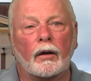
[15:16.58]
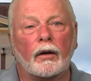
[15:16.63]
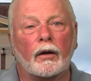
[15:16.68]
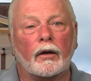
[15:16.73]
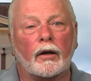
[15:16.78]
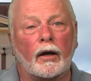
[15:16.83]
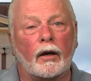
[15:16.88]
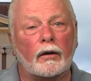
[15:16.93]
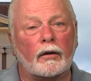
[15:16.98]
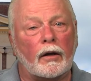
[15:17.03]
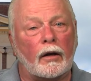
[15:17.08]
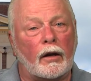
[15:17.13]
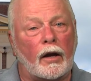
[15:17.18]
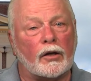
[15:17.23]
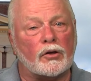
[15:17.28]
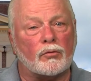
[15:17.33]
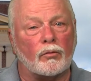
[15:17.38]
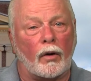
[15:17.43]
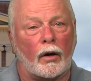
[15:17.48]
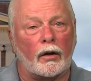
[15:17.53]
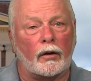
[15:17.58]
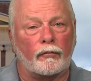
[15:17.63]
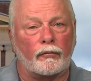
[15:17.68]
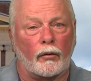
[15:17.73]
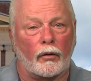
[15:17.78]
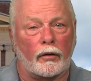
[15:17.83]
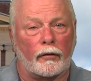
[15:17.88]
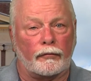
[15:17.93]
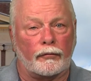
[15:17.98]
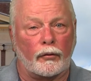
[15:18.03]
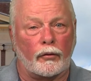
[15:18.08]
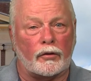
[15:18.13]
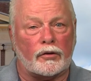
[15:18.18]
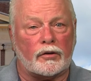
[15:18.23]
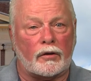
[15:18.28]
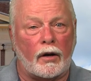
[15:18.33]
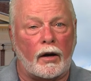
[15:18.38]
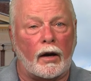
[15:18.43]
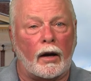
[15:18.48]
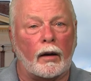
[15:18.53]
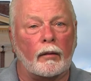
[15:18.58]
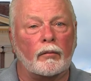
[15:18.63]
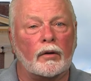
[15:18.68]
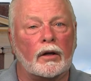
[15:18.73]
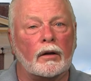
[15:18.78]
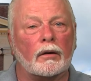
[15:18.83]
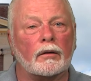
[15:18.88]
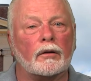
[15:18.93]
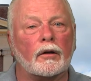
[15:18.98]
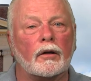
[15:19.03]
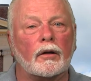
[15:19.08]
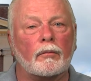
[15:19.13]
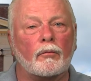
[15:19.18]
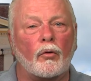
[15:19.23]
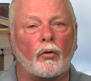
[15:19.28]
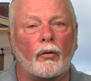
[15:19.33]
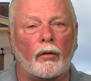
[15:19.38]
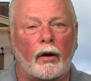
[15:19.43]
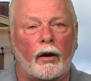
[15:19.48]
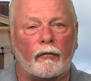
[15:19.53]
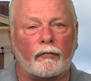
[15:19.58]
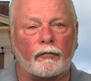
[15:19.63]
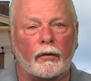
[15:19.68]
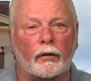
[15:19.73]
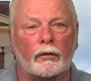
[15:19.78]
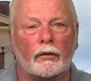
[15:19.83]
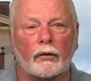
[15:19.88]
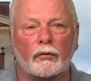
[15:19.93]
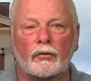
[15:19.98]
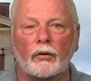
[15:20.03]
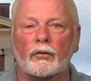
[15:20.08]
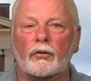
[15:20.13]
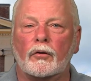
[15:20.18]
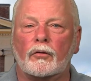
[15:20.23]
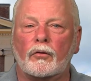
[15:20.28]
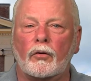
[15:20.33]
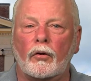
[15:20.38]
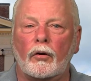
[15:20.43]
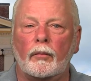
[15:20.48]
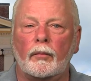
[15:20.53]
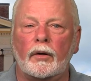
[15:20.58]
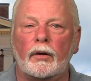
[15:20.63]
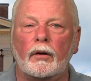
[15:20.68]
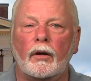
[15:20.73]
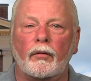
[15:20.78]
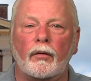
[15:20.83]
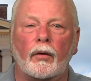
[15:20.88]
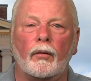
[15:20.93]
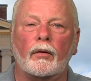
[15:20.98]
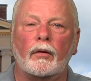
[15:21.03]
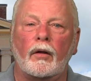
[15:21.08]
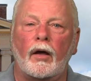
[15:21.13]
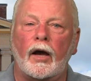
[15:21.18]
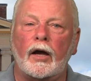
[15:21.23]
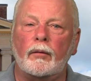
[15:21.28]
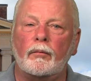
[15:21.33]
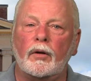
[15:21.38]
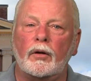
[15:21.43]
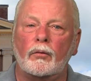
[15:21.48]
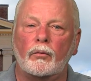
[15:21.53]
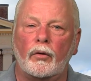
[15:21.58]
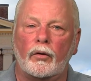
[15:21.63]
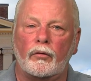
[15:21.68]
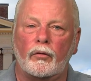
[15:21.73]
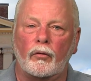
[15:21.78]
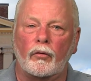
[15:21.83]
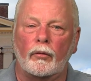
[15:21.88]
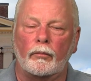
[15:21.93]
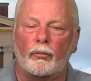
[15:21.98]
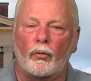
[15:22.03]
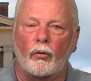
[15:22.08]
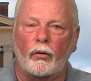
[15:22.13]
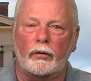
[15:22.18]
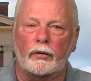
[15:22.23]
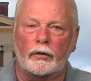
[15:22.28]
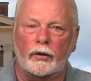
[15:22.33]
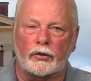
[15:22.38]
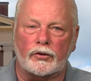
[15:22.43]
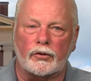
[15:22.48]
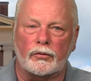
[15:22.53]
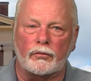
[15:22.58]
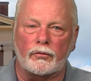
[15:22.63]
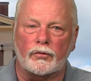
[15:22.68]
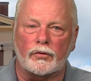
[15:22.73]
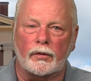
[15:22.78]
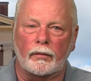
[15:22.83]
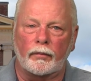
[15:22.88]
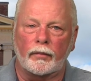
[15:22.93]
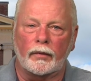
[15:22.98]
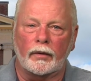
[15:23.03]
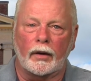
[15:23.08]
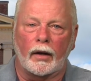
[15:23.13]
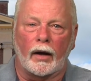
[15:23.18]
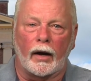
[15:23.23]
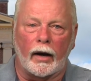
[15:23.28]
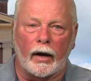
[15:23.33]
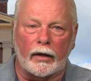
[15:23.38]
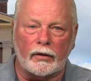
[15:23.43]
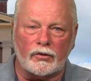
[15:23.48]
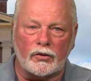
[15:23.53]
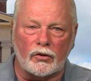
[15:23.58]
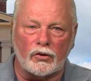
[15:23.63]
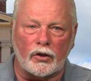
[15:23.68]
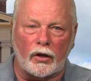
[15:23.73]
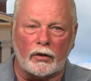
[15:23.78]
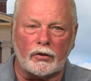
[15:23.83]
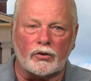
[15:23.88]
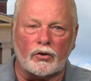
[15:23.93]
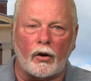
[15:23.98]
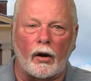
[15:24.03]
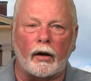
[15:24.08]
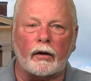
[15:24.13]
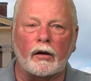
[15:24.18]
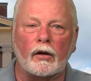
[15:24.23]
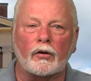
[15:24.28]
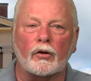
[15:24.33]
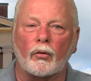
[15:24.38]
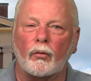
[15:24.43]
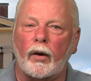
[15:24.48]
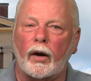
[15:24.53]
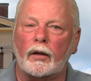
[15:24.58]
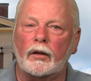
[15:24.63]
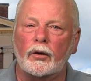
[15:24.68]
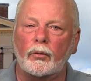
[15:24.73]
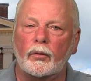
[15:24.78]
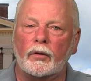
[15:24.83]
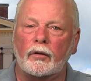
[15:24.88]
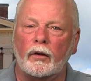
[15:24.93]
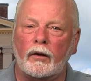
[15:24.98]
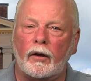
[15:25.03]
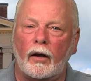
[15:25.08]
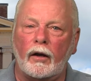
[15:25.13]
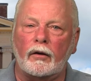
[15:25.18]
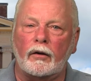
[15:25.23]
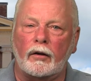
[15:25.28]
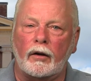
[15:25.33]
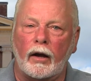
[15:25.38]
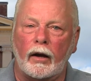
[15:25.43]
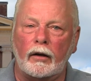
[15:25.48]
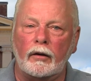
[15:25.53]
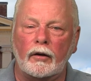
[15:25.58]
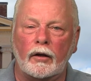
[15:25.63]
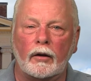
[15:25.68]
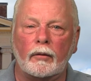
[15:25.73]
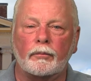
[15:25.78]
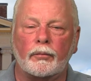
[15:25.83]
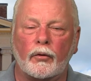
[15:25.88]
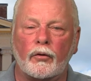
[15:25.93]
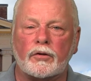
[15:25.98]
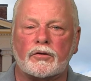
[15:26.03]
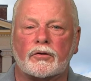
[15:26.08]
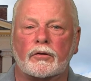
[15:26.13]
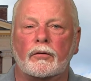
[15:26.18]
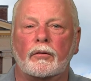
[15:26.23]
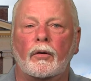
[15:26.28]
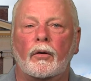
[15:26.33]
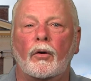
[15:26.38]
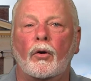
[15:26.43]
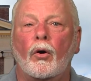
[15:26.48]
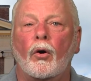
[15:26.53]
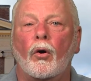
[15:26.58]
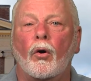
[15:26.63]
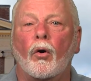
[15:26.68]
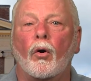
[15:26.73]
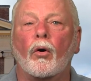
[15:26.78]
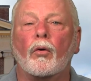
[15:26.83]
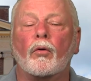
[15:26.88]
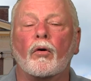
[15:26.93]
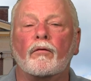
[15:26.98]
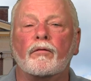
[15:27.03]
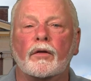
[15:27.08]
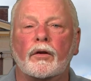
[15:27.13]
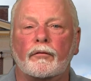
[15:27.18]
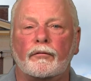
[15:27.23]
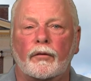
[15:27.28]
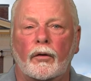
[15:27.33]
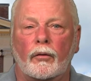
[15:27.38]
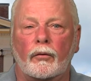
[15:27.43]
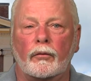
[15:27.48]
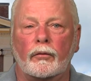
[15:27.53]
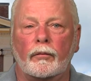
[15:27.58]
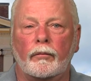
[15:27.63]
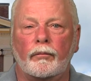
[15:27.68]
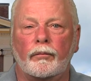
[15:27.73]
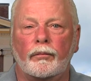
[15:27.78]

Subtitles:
Candidates running for the first time need a little more effort to determine their alignment with your important issues. I suggest talking directly with the candidate in person or over the phone.